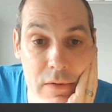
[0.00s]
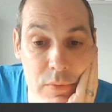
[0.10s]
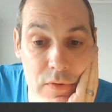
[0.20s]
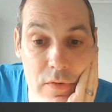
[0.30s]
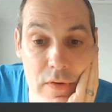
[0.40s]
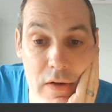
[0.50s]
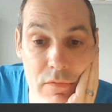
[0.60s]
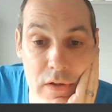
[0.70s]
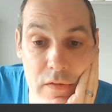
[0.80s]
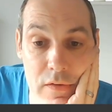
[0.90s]
We don't have
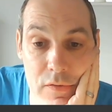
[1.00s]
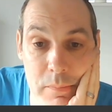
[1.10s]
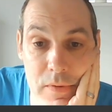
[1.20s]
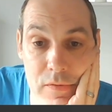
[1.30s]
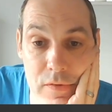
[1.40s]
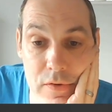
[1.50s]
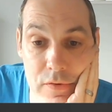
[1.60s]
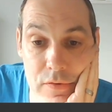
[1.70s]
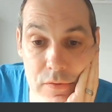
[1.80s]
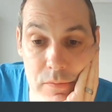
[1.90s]
any of this
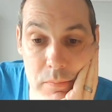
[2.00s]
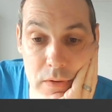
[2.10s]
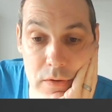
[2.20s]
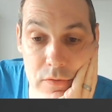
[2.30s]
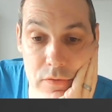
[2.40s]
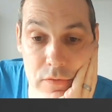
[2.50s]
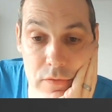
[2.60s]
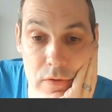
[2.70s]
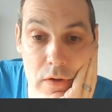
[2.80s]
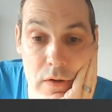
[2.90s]
business because
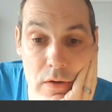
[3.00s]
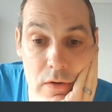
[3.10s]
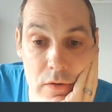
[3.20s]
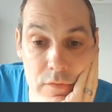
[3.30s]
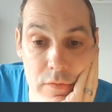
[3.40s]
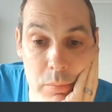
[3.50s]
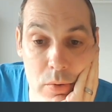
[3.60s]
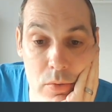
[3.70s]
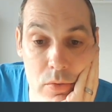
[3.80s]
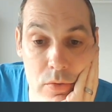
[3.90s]
of the
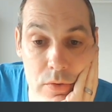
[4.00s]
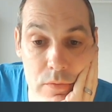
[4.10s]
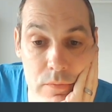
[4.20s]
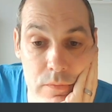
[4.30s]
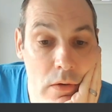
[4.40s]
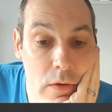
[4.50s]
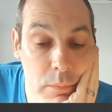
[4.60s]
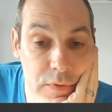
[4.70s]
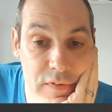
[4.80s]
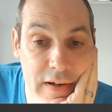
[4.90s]
pawn.
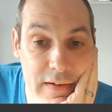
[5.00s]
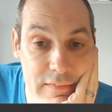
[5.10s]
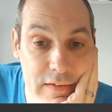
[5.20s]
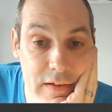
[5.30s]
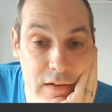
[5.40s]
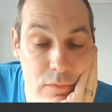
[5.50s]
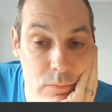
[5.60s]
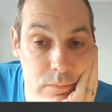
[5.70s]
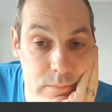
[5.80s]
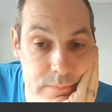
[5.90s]
Protecting,
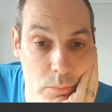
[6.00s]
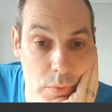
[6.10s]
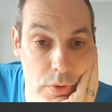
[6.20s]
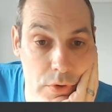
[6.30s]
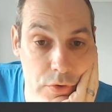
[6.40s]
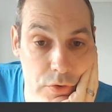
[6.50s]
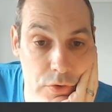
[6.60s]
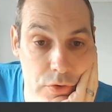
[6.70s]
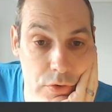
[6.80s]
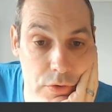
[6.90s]

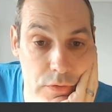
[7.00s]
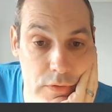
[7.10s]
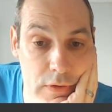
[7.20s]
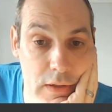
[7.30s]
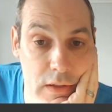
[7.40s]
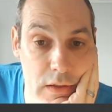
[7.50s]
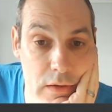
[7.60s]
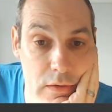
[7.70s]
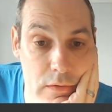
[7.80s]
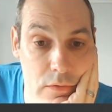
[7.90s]
push,
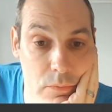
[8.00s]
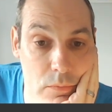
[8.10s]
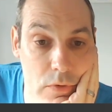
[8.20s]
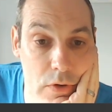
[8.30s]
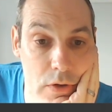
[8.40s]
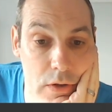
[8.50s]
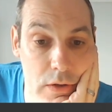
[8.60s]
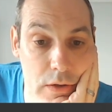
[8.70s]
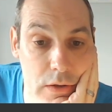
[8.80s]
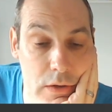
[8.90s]
take, doesn't work.